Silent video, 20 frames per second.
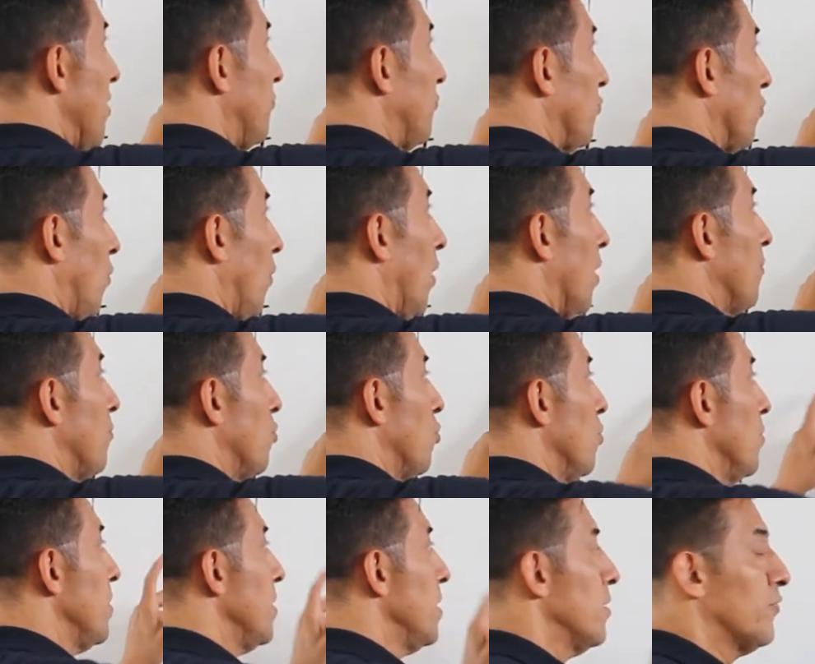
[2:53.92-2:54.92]
saw a
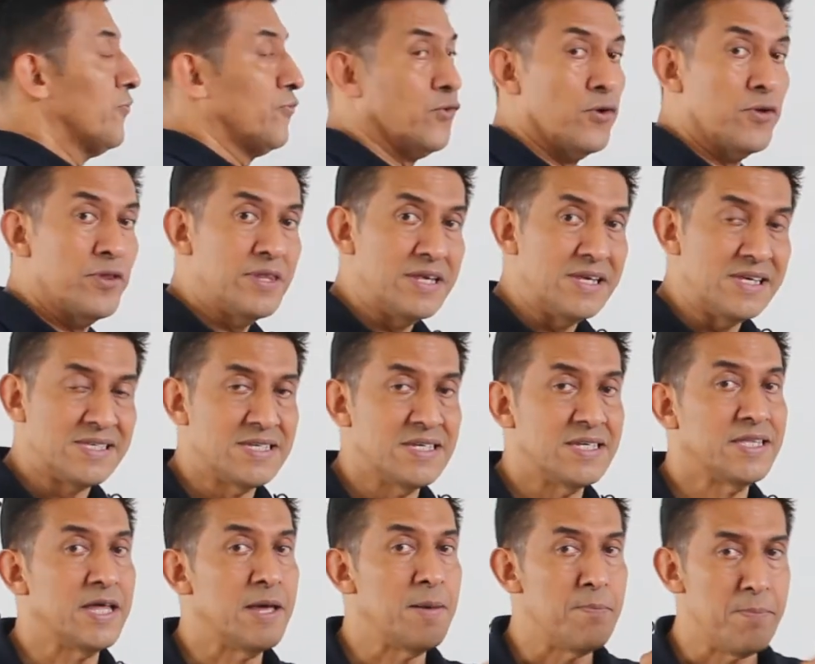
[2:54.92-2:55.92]
movie, so this is
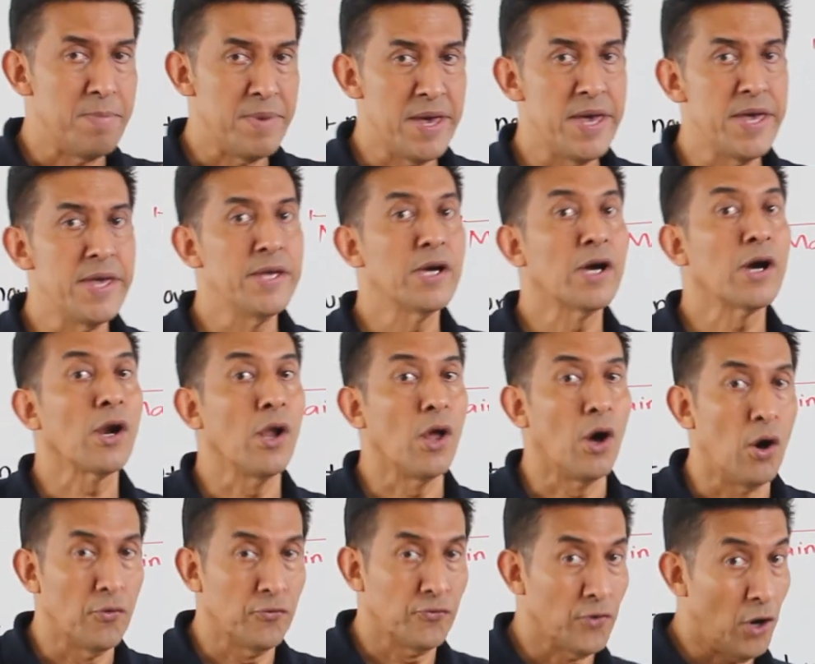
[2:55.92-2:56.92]
the main
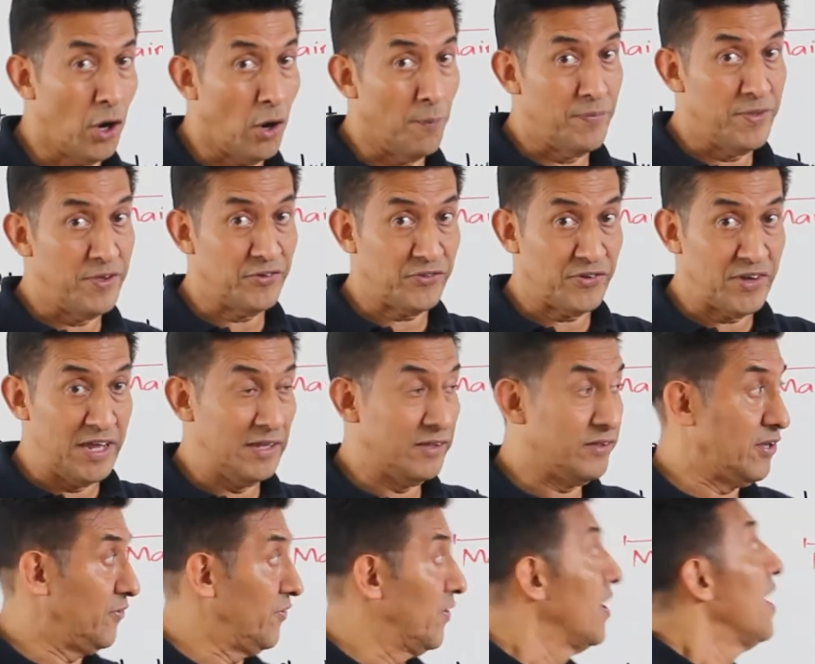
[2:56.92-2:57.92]
clause of the
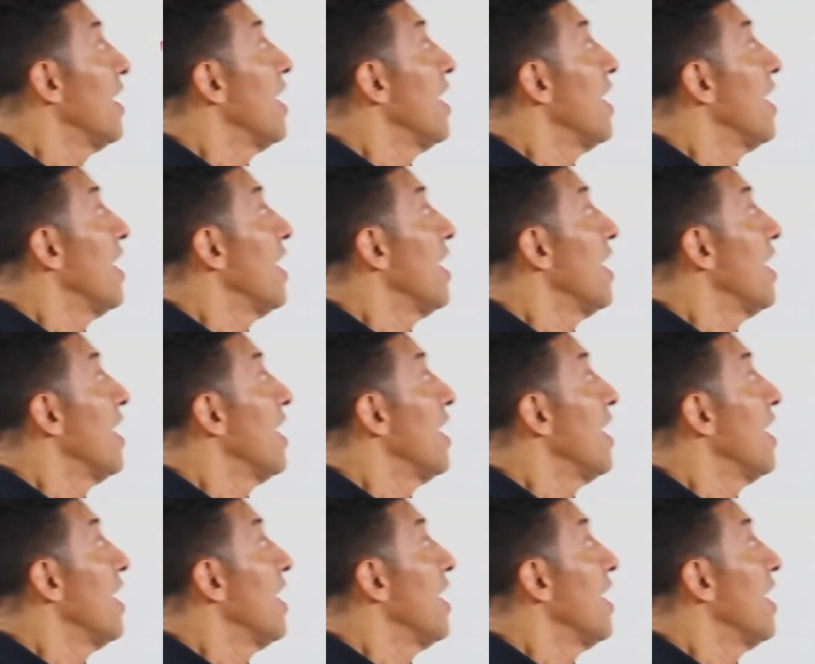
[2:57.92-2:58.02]
sentence.